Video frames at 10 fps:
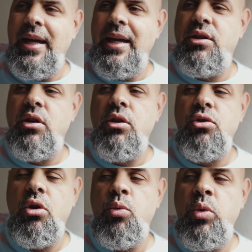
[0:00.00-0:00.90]
It's
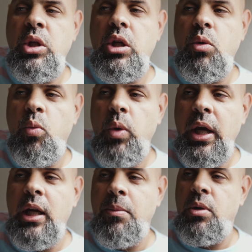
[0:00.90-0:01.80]
also a really good
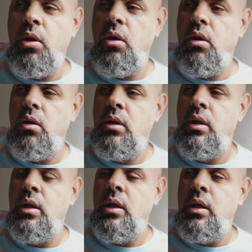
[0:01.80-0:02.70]
wake-up call
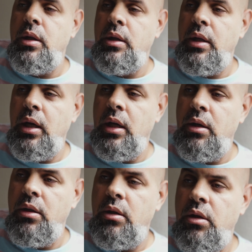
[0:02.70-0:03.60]

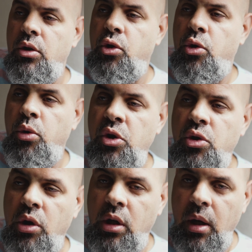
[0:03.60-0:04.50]
that
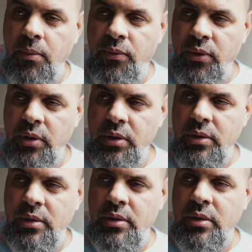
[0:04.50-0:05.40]
creature
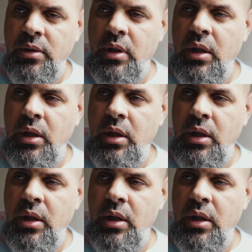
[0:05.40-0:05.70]
comforts